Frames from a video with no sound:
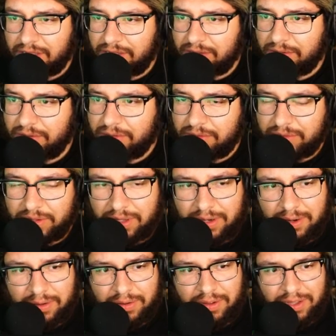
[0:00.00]
so
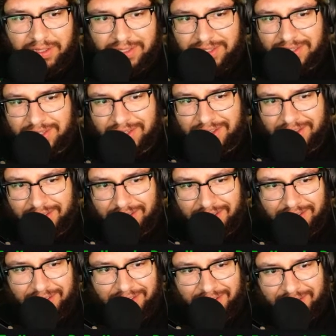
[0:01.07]

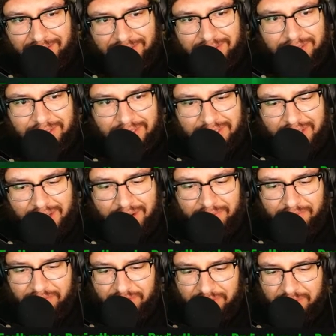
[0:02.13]
it's time
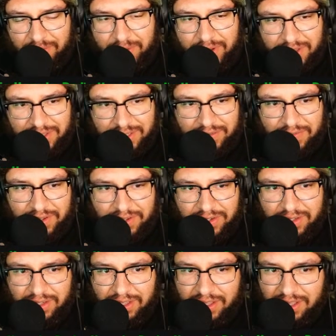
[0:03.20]
for a quiz
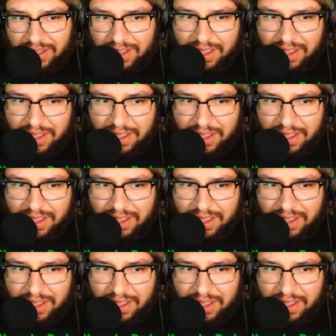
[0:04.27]
eventually.